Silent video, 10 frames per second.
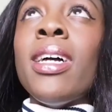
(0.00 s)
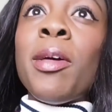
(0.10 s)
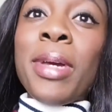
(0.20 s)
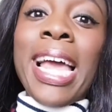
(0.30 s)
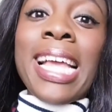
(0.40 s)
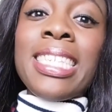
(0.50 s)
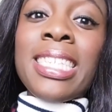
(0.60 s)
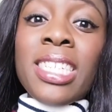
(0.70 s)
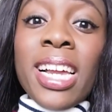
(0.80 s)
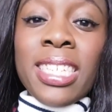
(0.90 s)
I'm going to head to
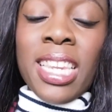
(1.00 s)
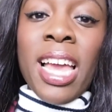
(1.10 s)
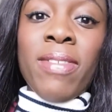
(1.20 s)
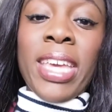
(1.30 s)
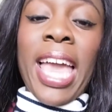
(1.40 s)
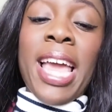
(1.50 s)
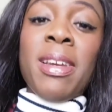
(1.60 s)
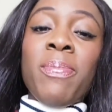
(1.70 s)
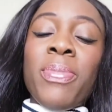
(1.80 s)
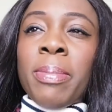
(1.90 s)
Stylist Live
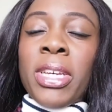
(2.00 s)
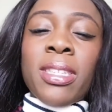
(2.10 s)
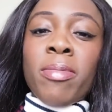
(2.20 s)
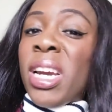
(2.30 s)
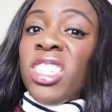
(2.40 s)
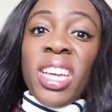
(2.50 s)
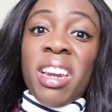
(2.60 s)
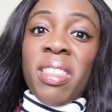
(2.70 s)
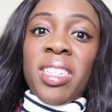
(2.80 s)
again because I managed to get another